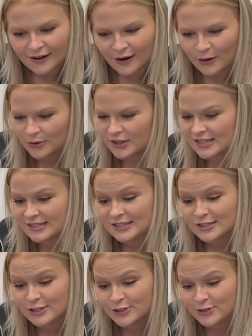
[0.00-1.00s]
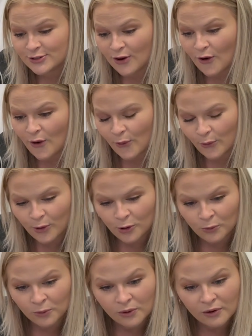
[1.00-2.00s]
Oh, this is so
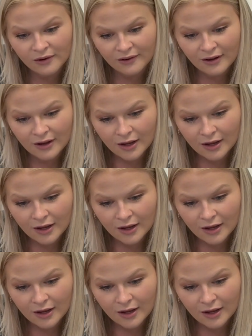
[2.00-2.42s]
cool.